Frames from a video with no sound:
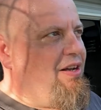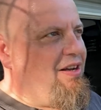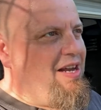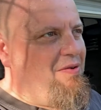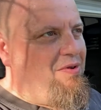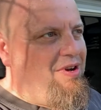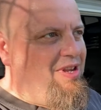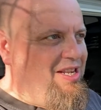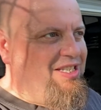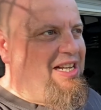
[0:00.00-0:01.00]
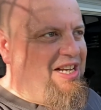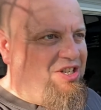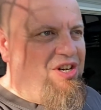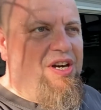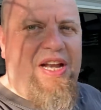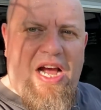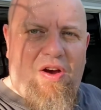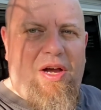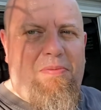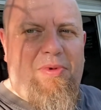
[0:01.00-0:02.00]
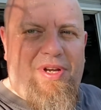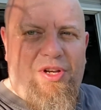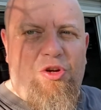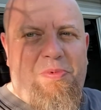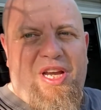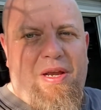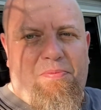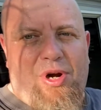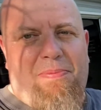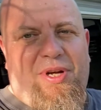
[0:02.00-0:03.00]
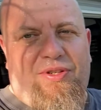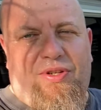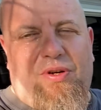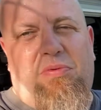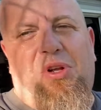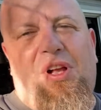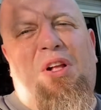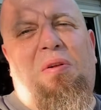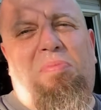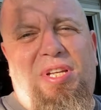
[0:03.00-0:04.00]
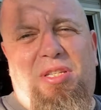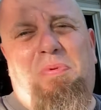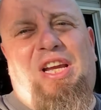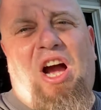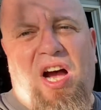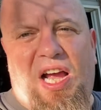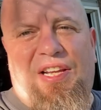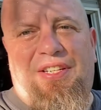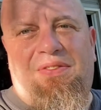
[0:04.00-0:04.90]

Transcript: And in this last year, and now I'm a newbie in prepping, so please be kind